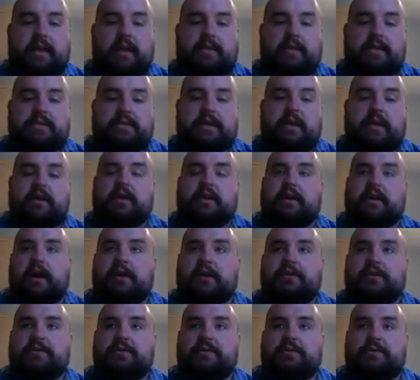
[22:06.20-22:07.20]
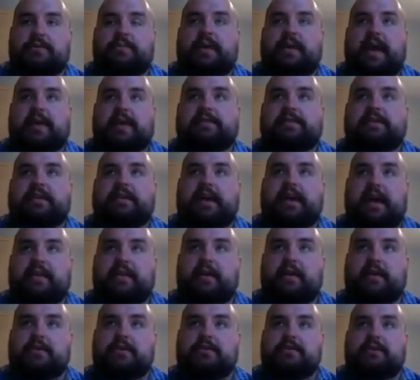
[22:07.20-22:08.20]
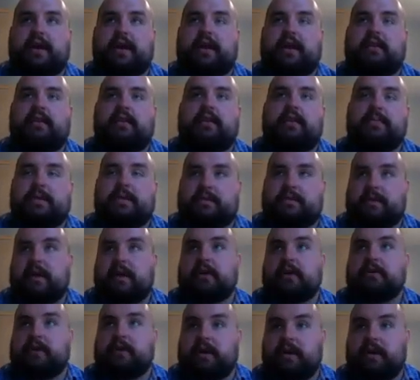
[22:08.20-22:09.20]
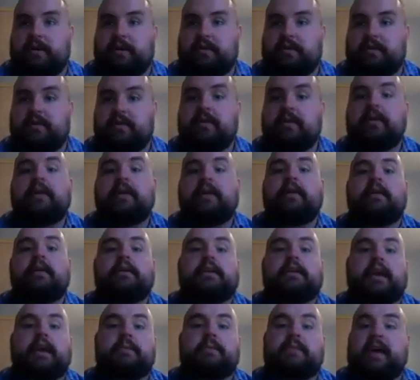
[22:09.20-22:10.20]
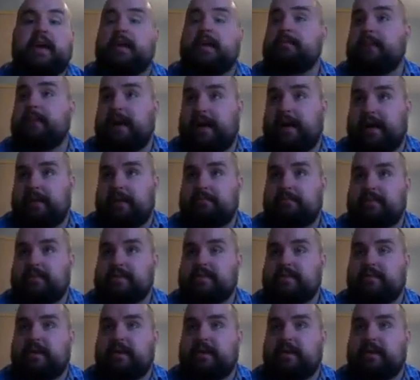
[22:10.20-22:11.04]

of these other countries will band together to try to limit their growth. Keep that in mind. That's a